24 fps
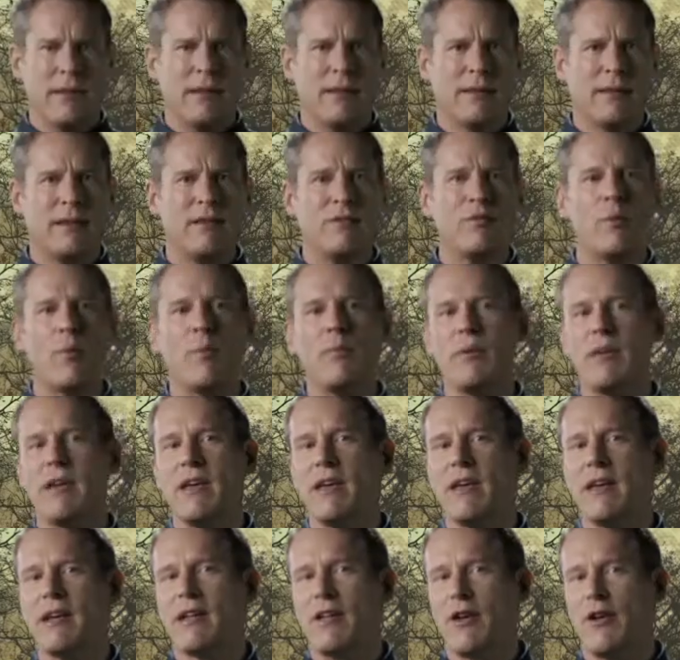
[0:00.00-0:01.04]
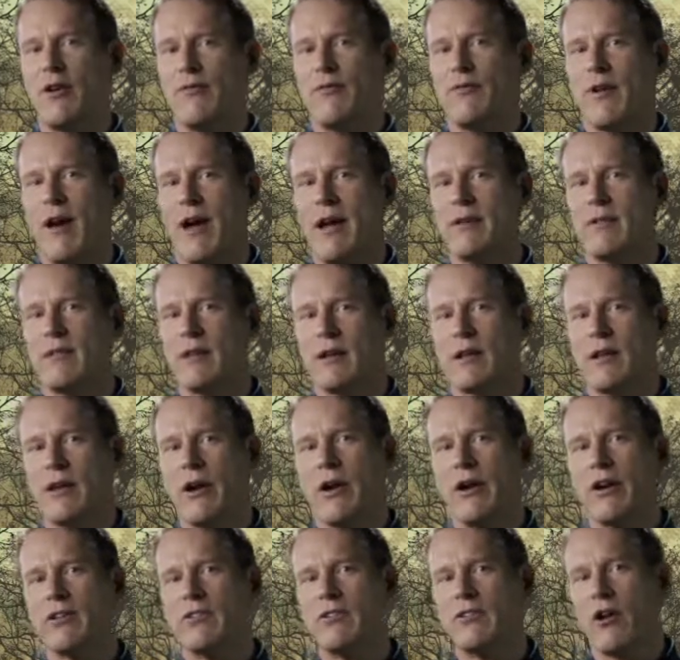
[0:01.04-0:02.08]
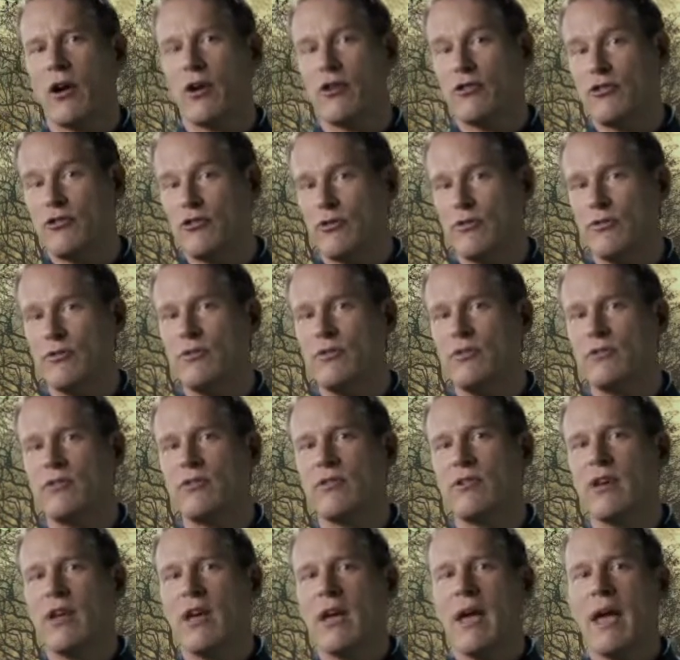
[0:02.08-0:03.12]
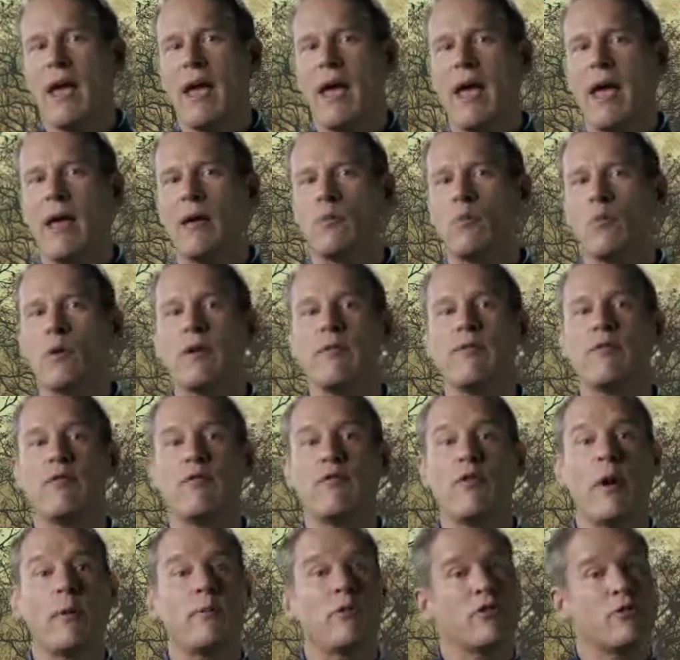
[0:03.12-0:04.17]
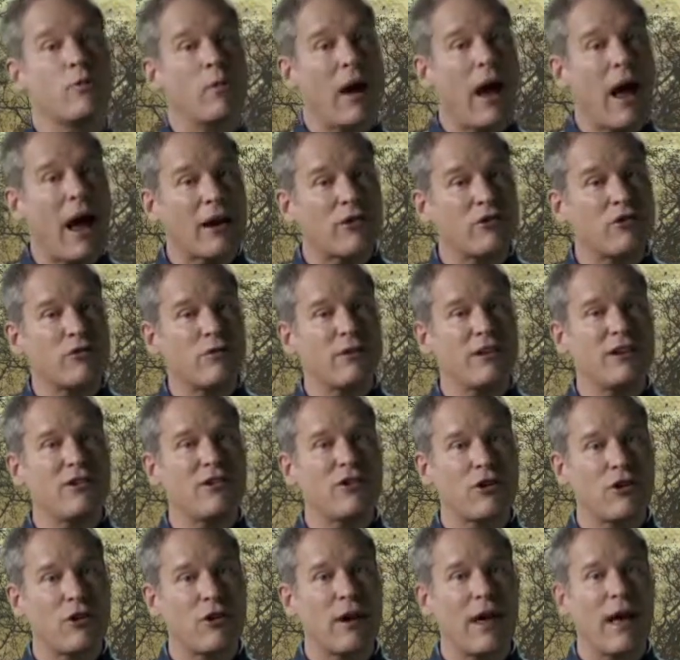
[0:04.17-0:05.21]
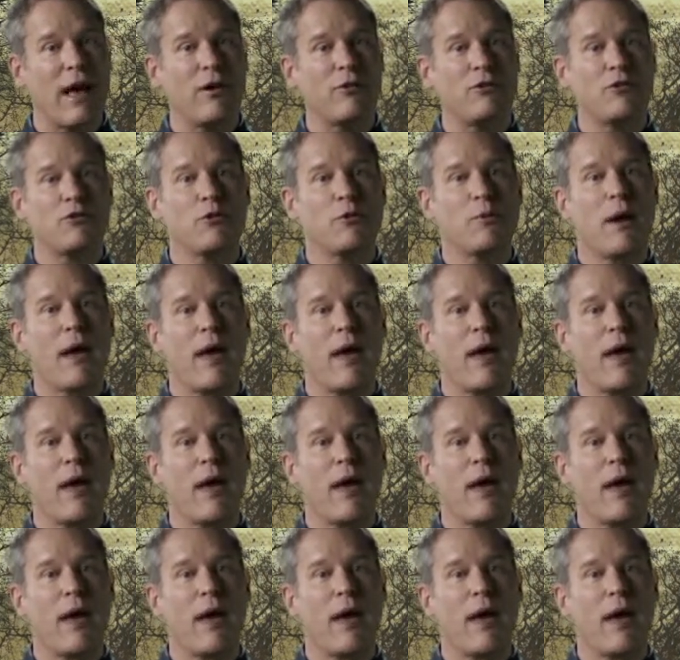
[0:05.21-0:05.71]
These will be clarified. The clerics are students, and one of the farmers will actually turn out to